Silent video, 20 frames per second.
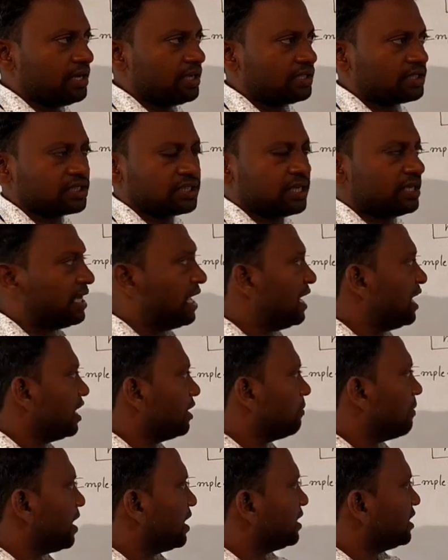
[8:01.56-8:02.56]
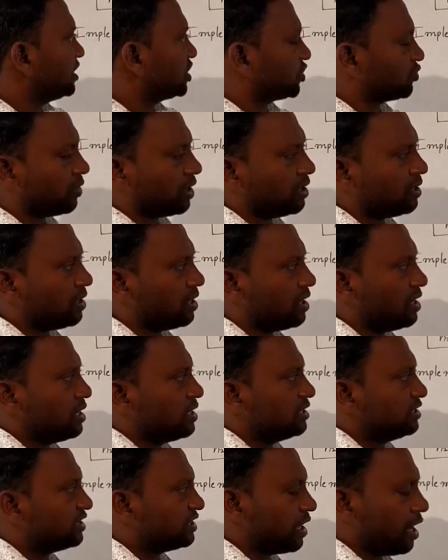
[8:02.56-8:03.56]
in multi-stages,
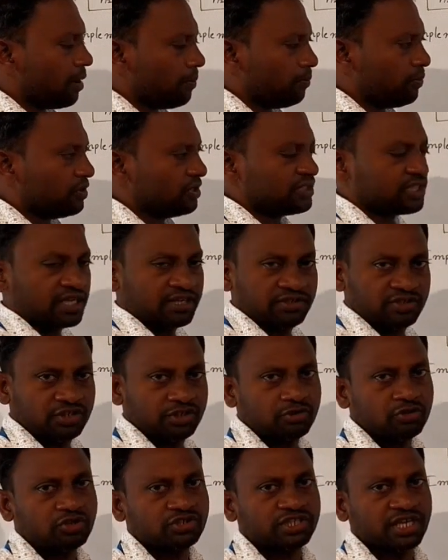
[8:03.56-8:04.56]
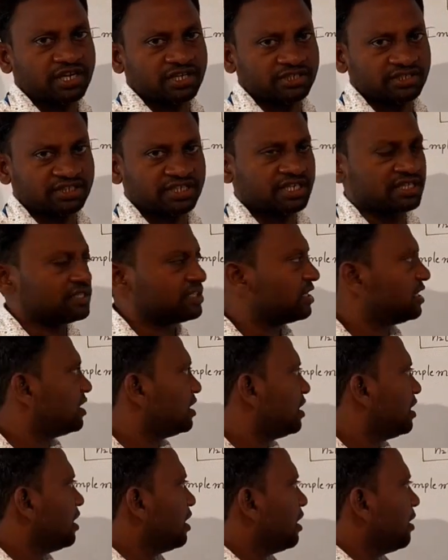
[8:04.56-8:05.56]
what we are doing, we are
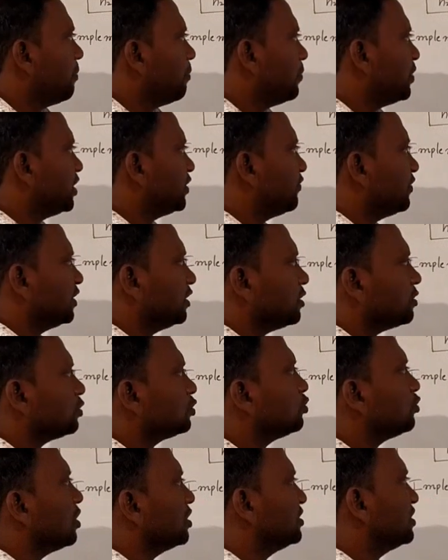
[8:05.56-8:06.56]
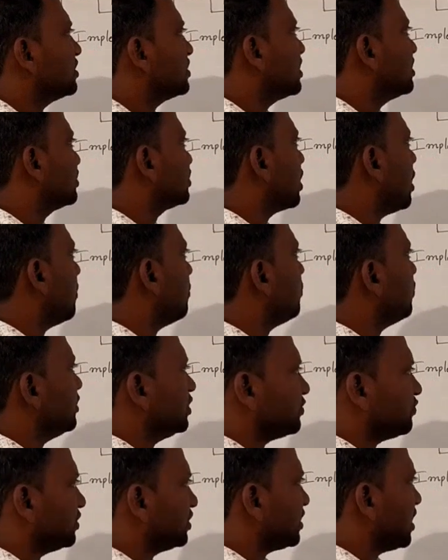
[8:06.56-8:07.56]
upsampling the
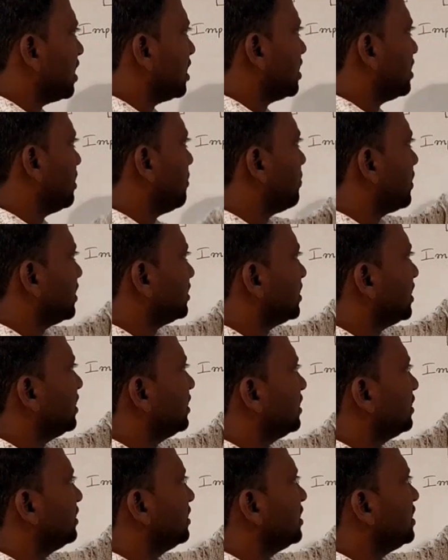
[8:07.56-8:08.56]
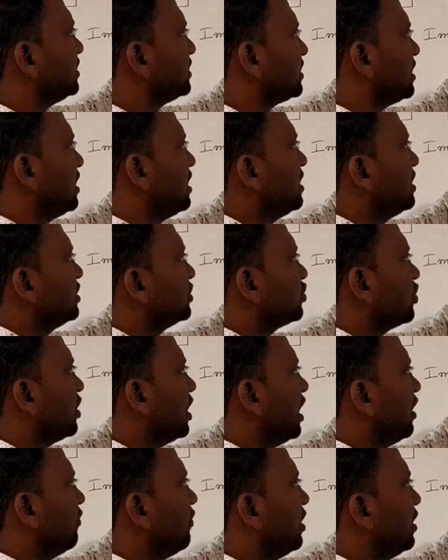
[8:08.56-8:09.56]
signal and connecting
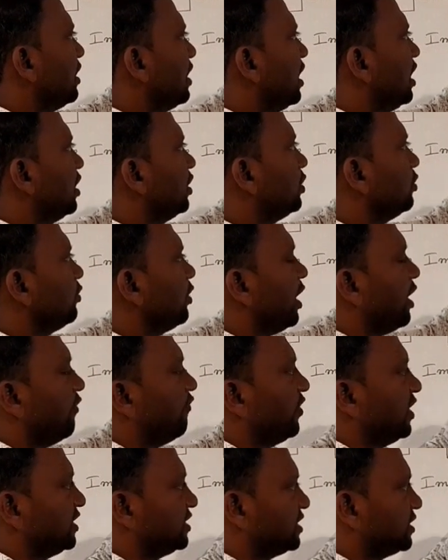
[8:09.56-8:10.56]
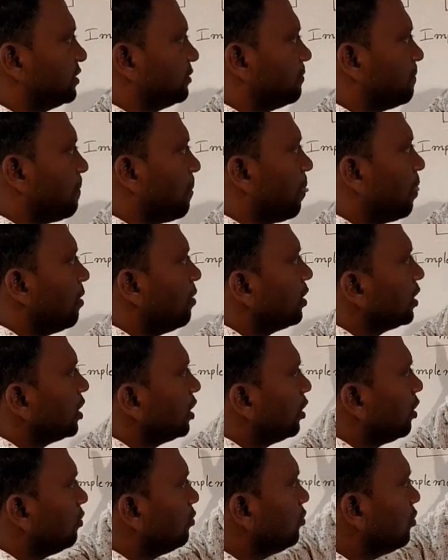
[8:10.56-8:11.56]
that upsampling output
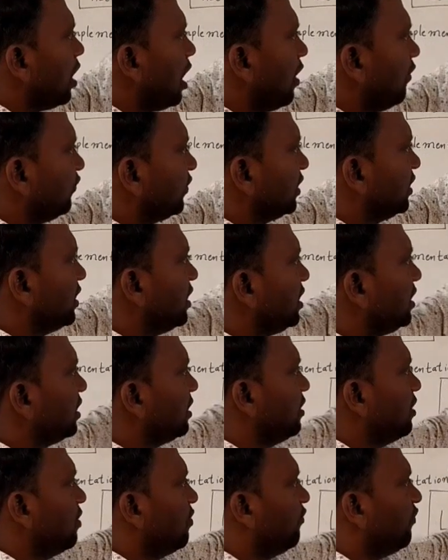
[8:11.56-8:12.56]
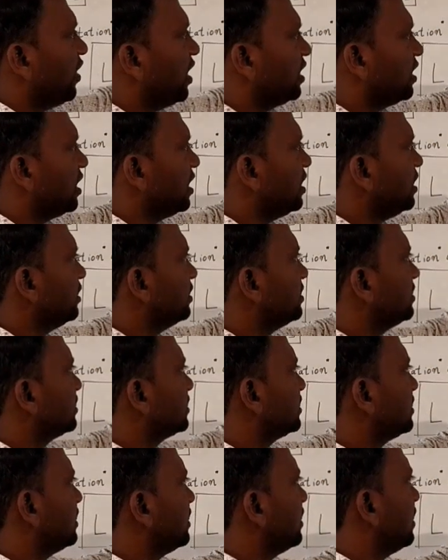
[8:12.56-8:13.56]
to the input of the second
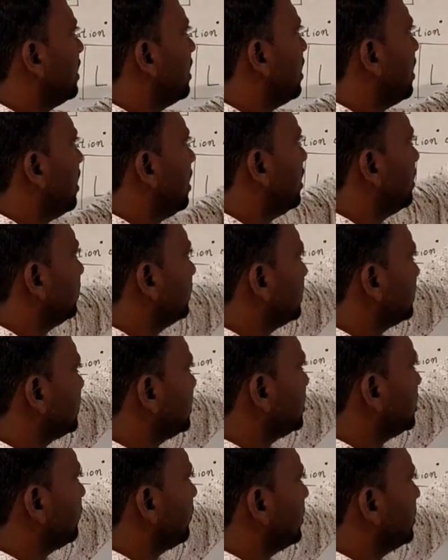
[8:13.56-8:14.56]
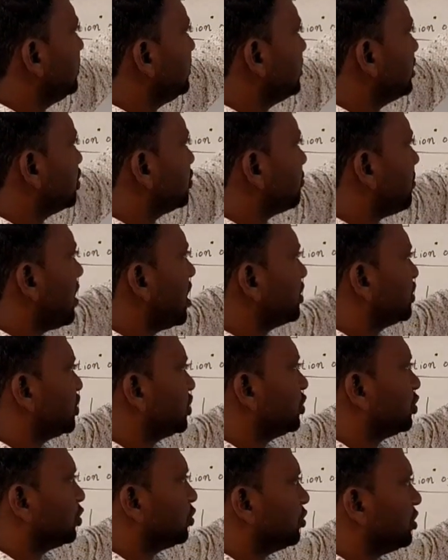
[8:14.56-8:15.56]
upsampler, and second upsampler
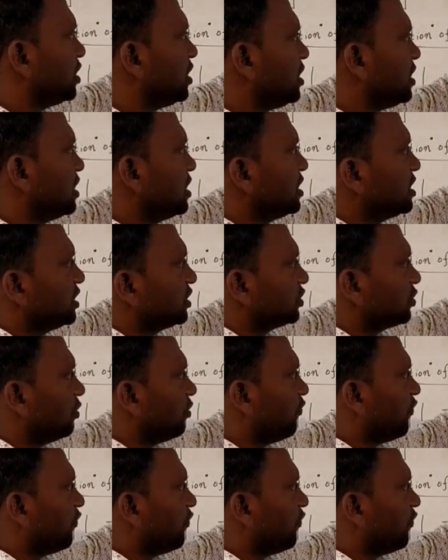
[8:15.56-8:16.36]
output connect to the